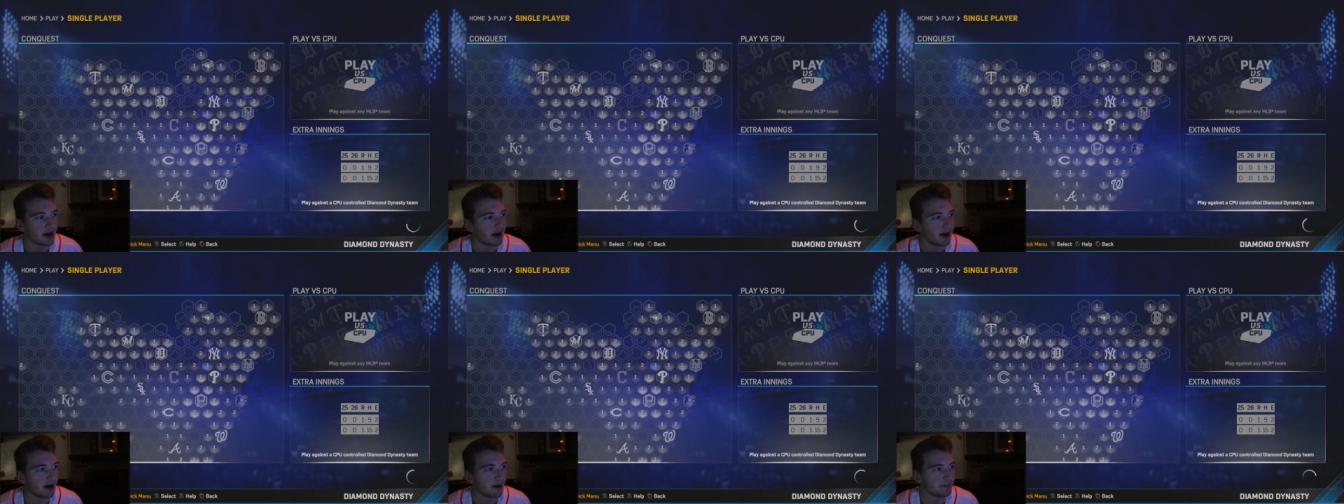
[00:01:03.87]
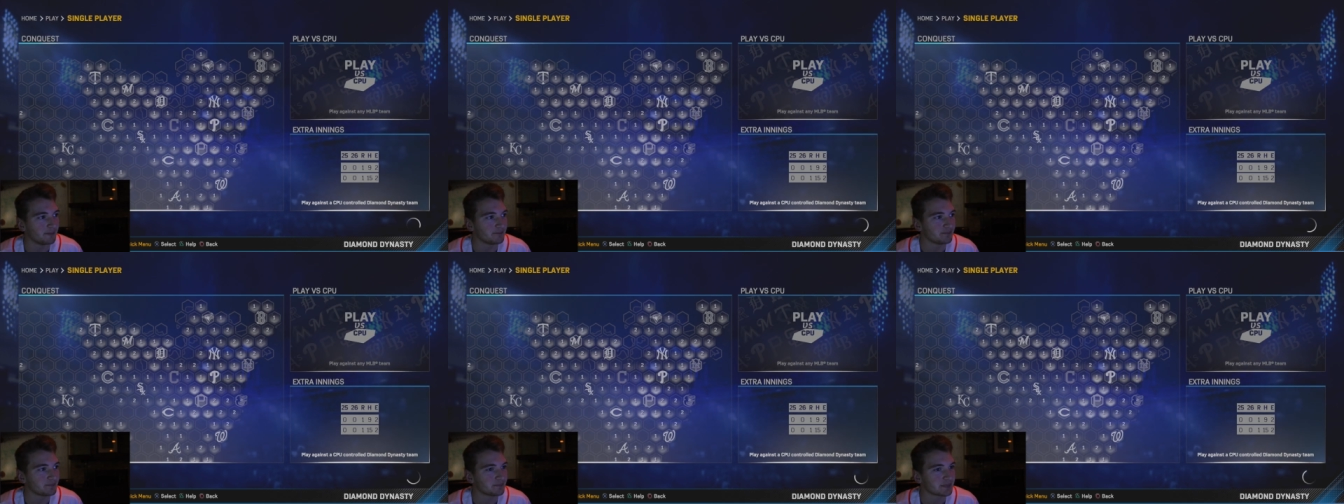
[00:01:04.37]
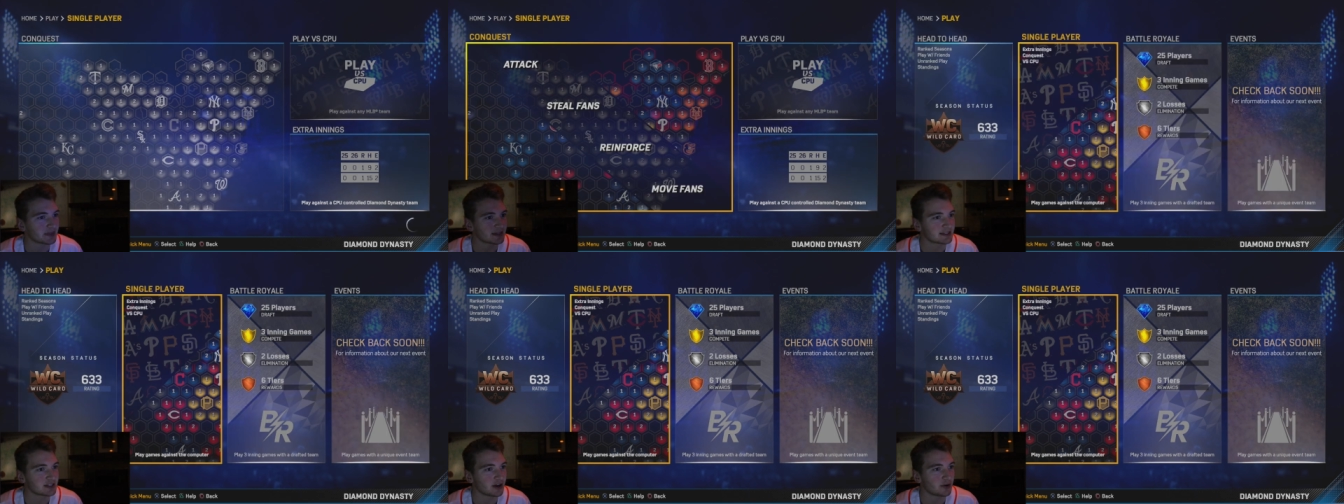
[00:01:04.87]
Um,
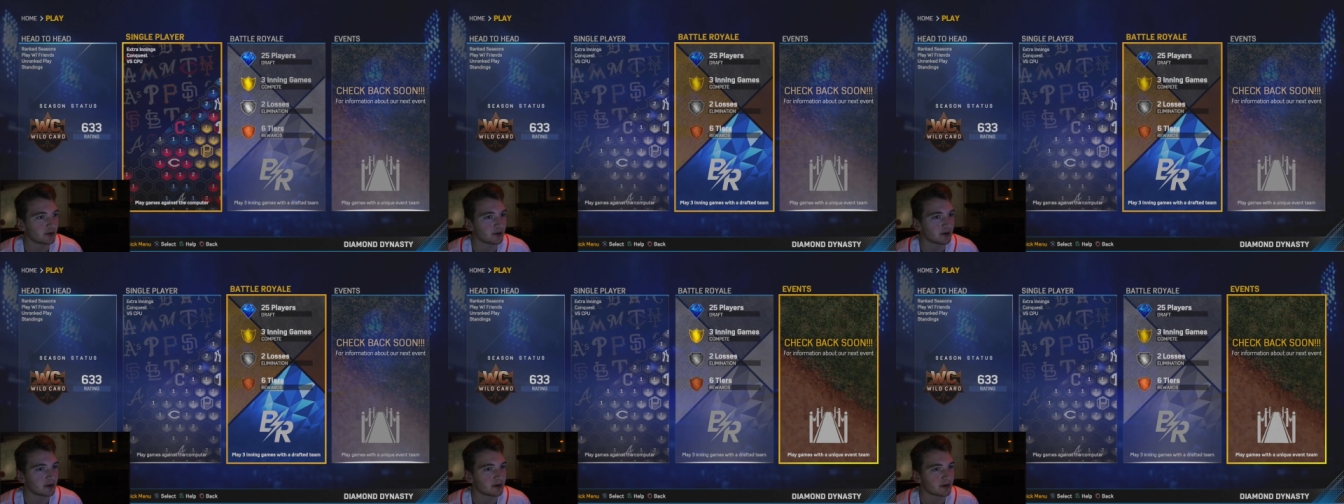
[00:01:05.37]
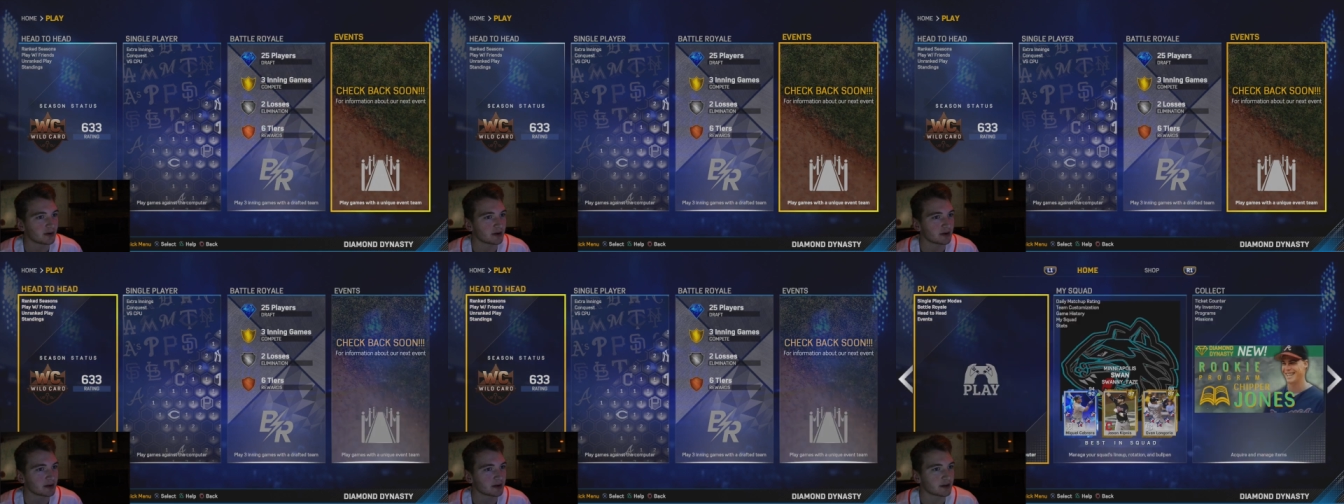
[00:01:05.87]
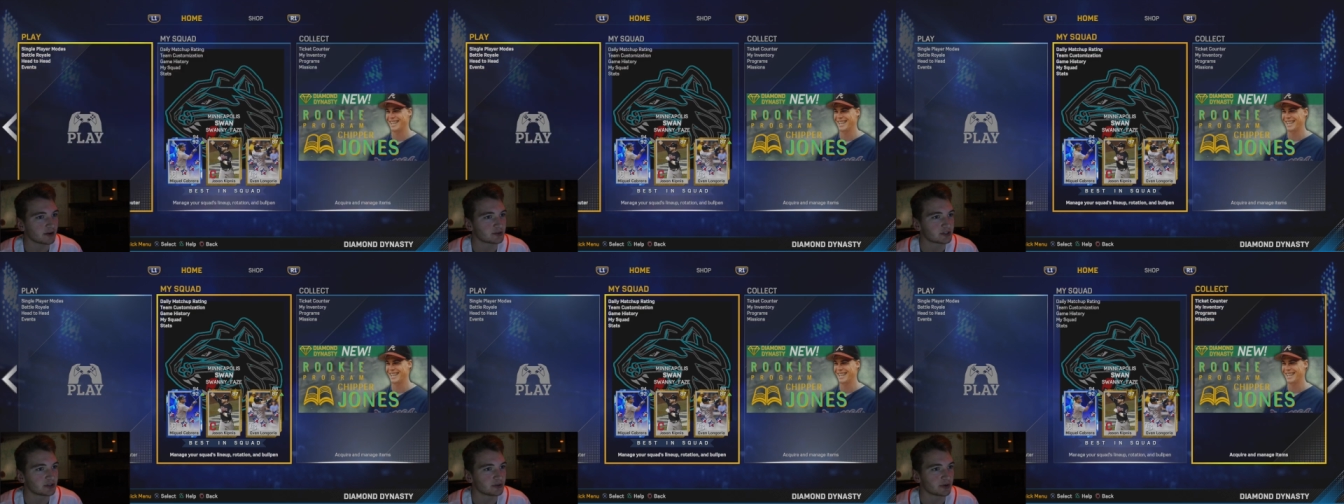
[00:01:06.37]
so go
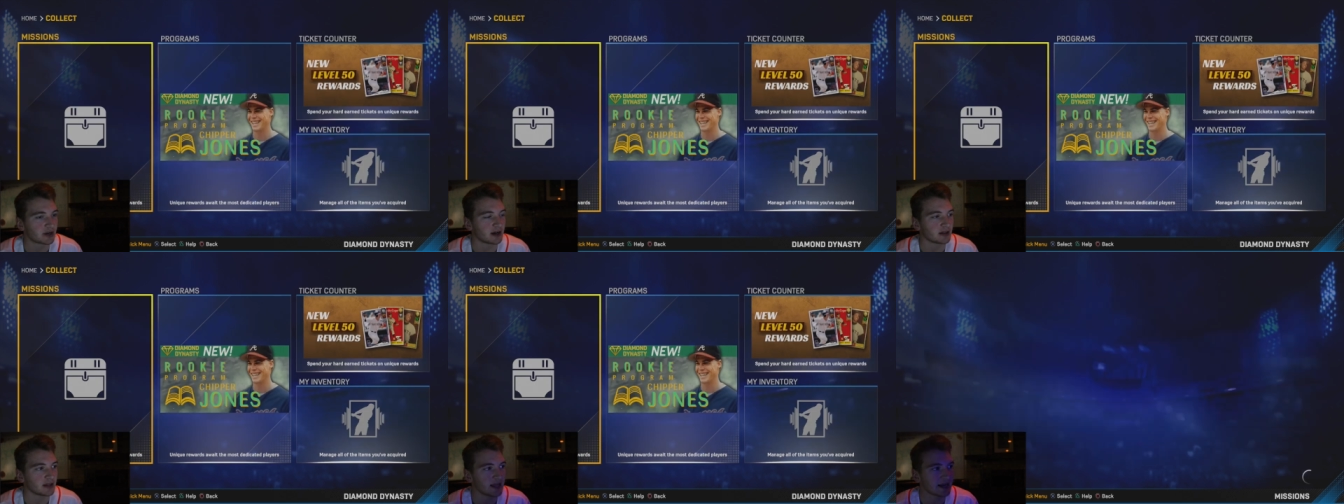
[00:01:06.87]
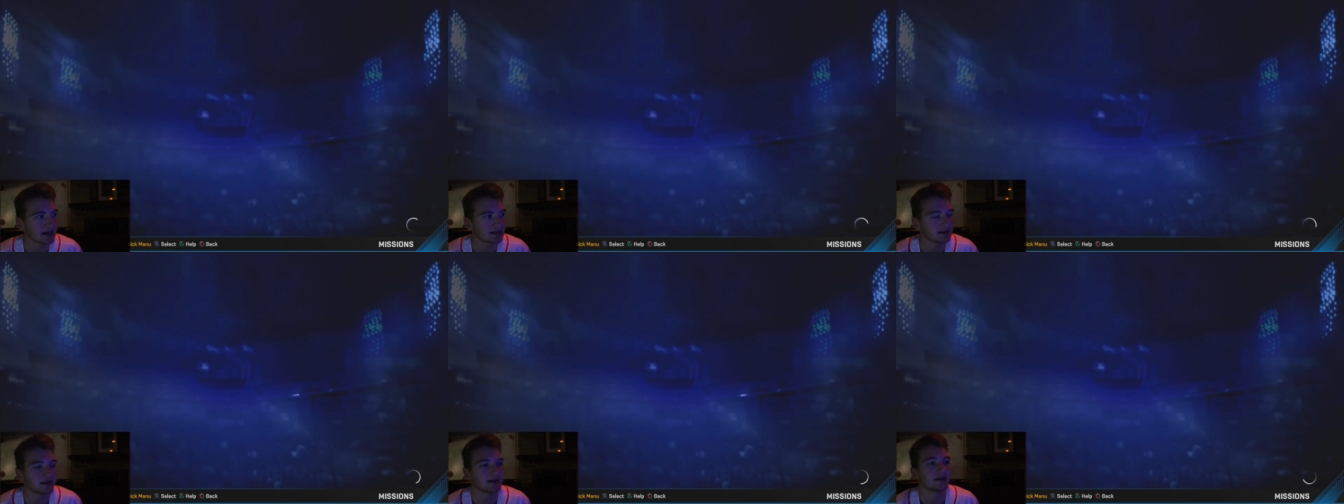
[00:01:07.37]
to collect,